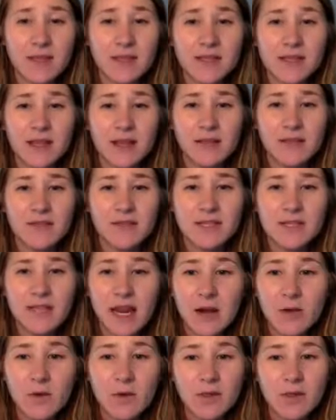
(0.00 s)
things that have
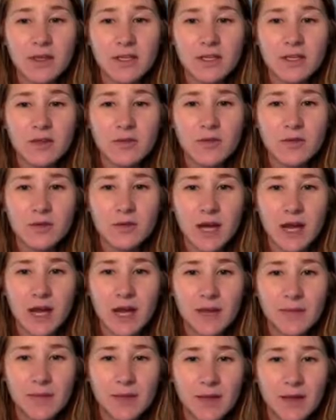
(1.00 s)
stayed with us through
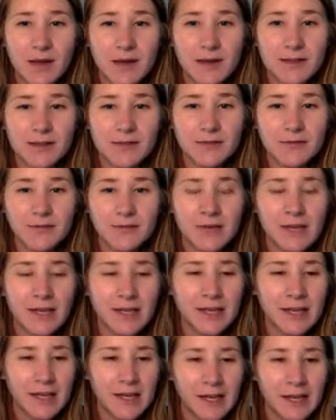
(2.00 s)
time because of
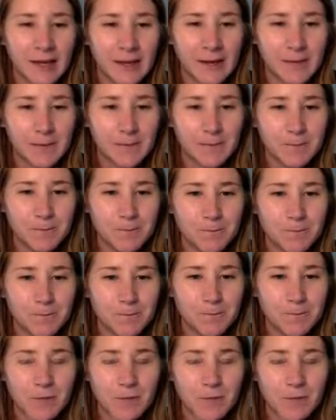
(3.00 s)
um,